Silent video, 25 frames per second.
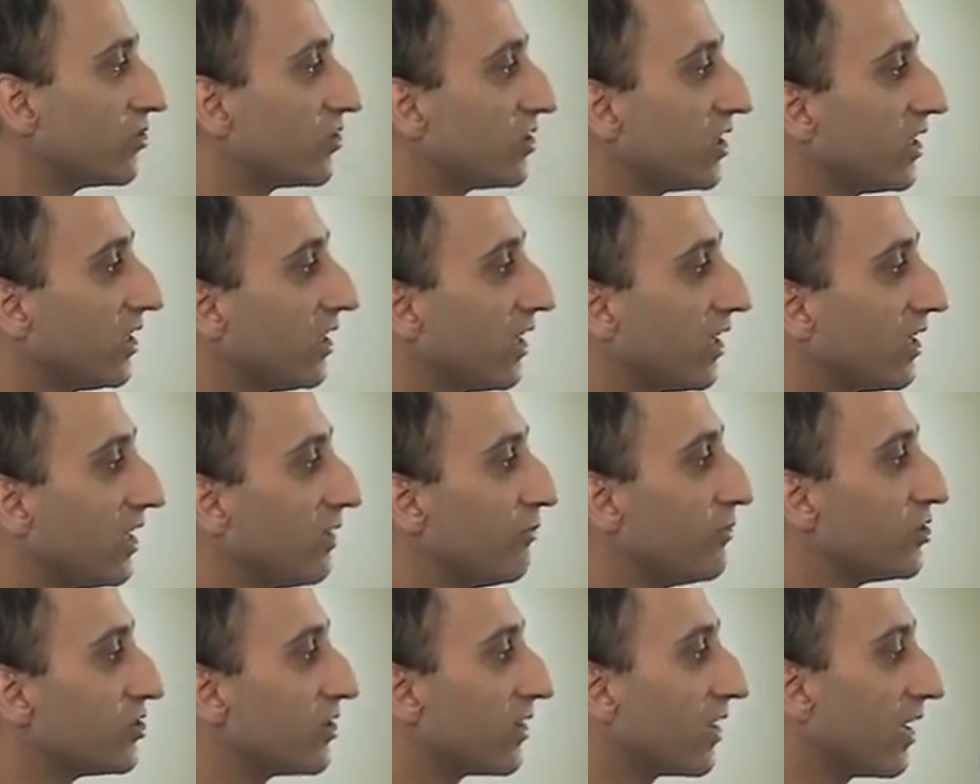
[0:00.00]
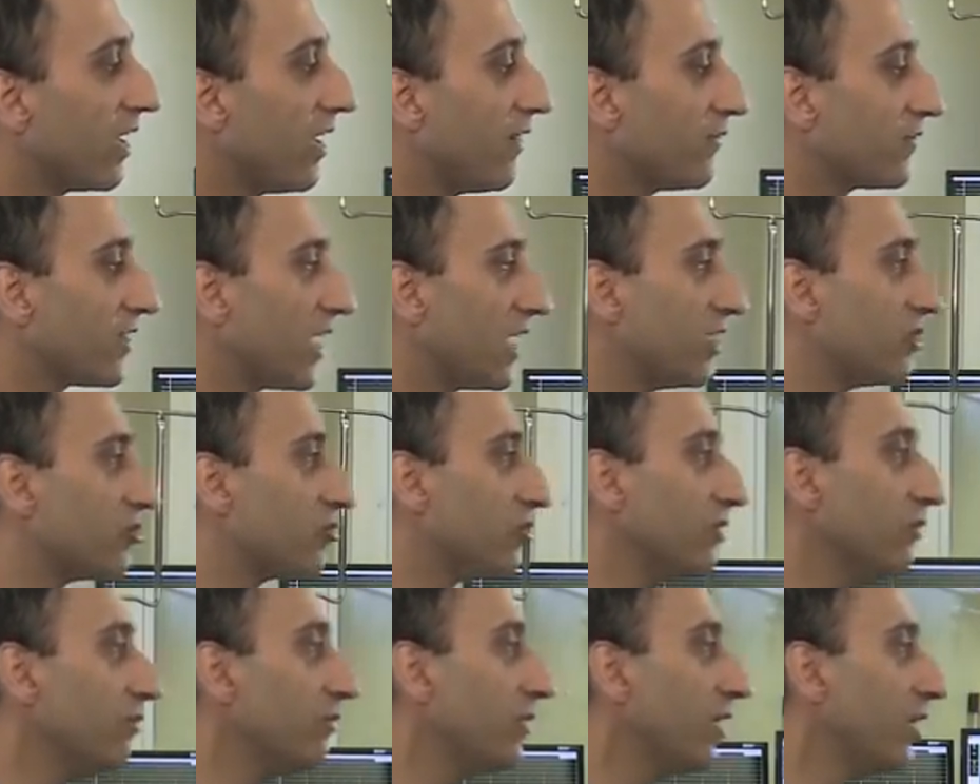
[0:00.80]
see an image of the left
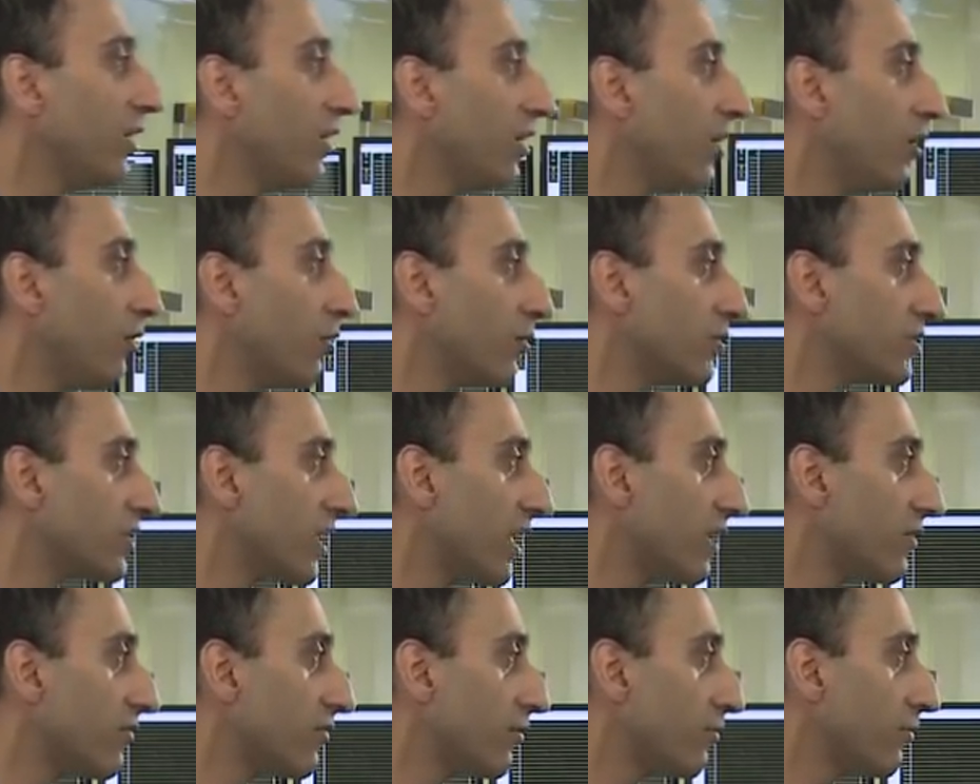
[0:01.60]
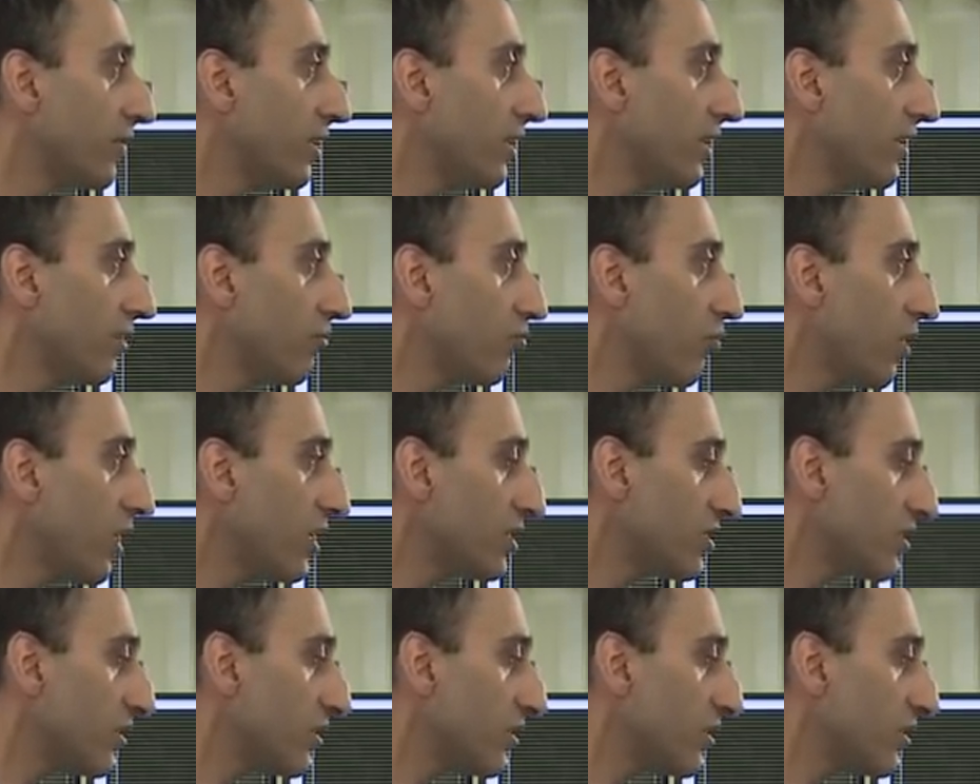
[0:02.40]
atrum looked at from the right